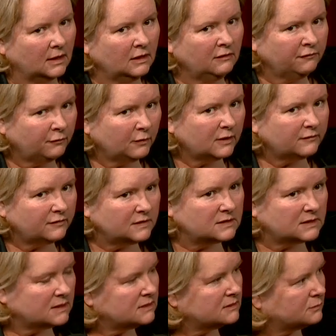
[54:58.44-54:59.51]
if one of
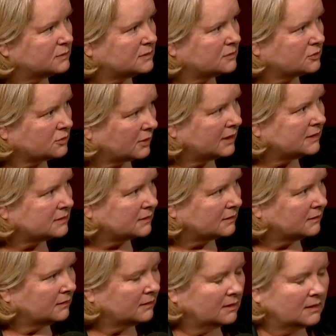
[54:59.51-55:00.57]
his kids was a
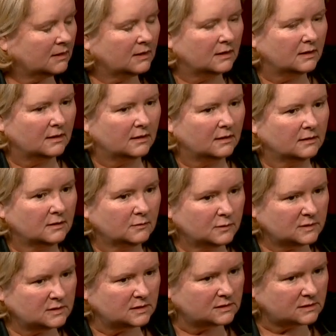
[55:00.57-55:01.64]
traitor, there
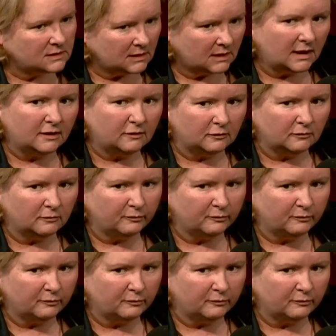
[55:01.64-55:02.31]
was this slight